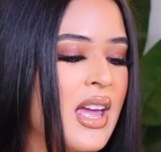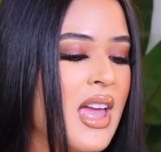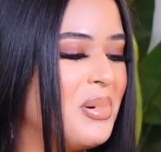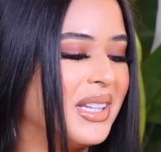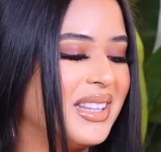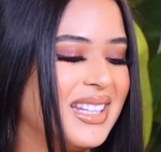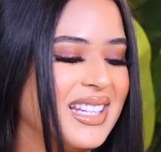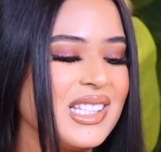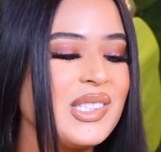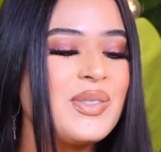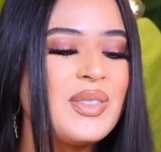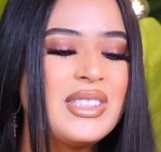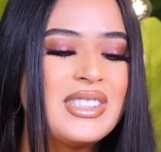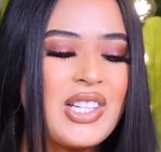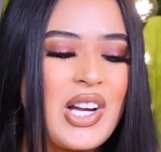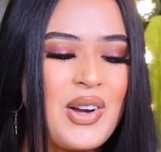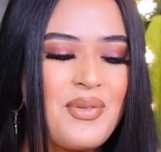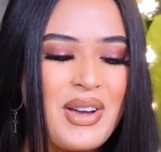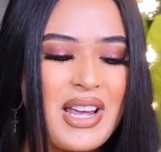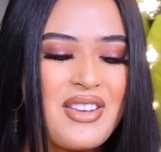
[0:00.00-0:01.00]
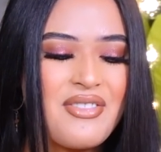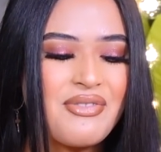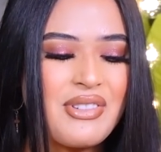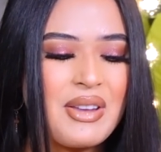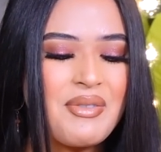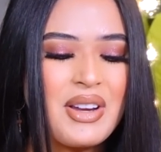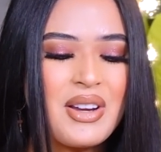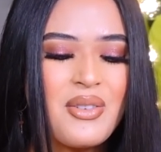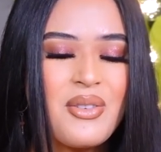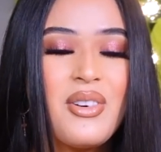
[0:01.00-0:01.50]
but these ones are my
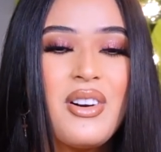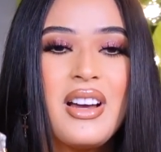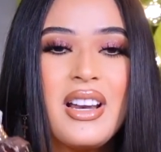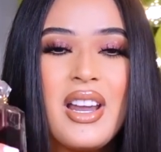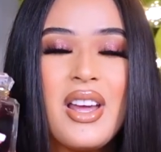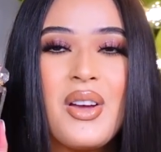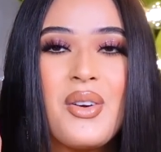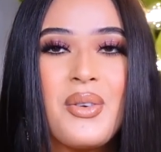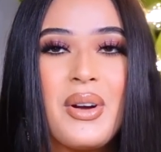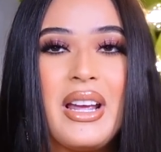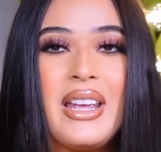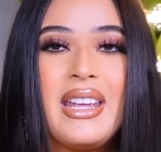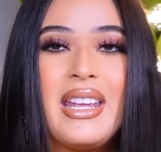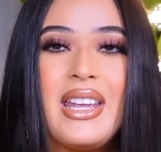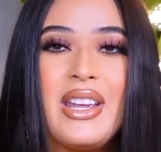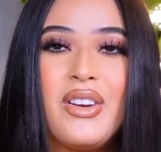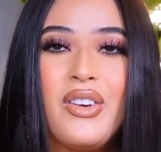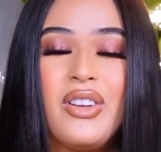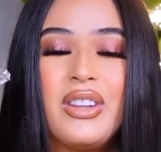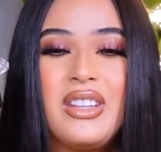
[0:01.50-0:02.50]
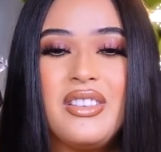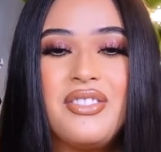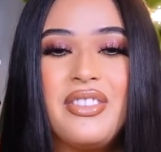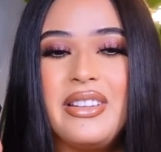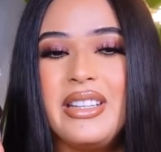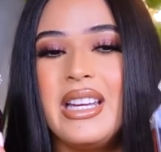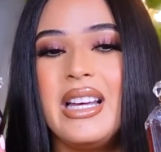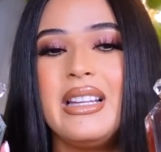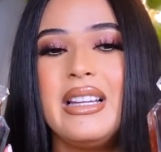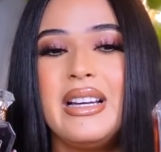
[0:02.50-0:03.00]
favorite one right here the
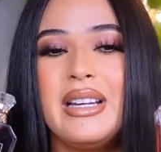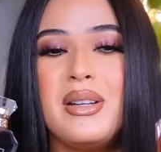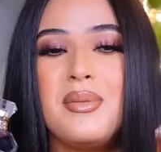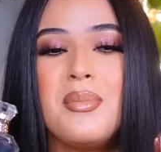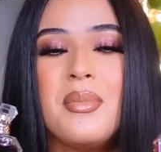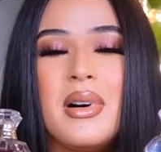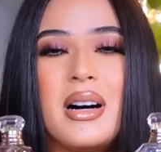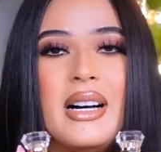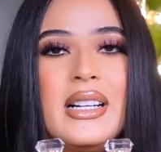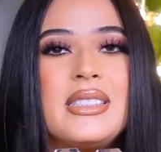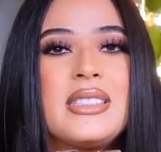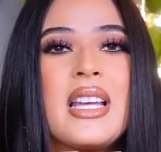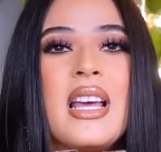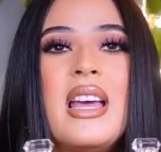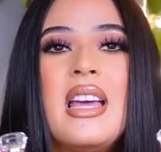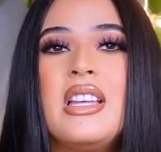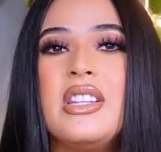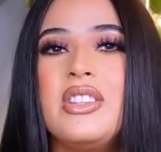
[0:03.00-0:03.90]
vanilla and musk